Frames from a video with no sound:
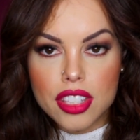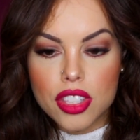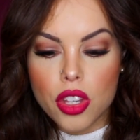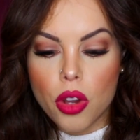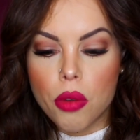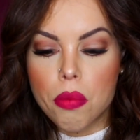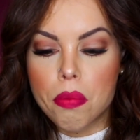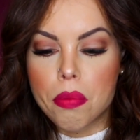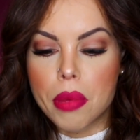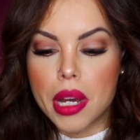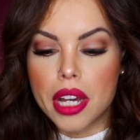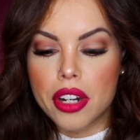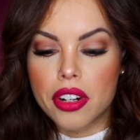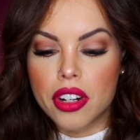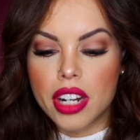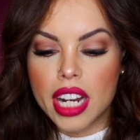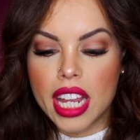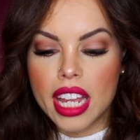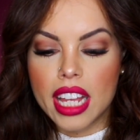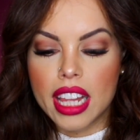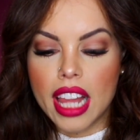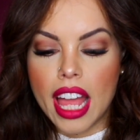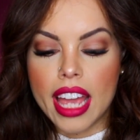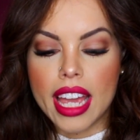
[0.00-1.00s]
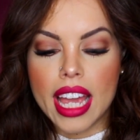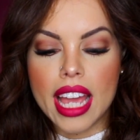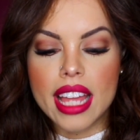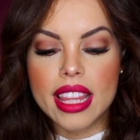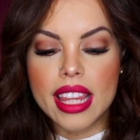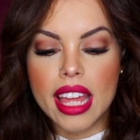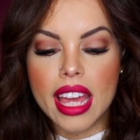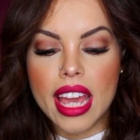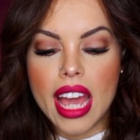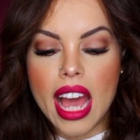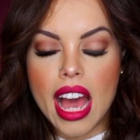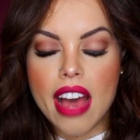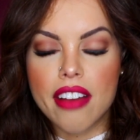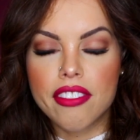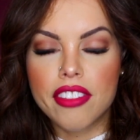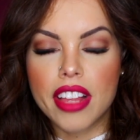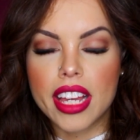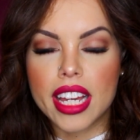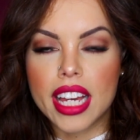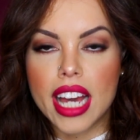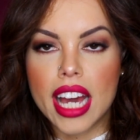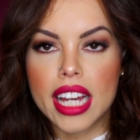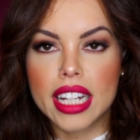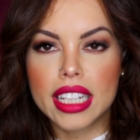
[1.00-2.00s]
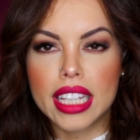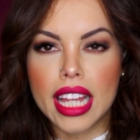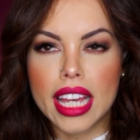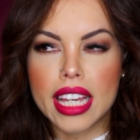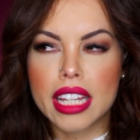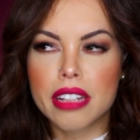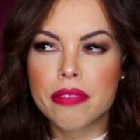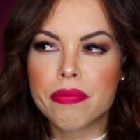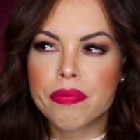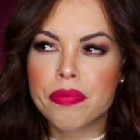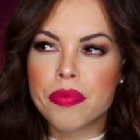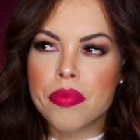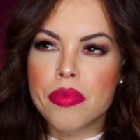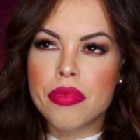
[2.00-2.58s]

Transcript: so buttery, like, and they have like kind of like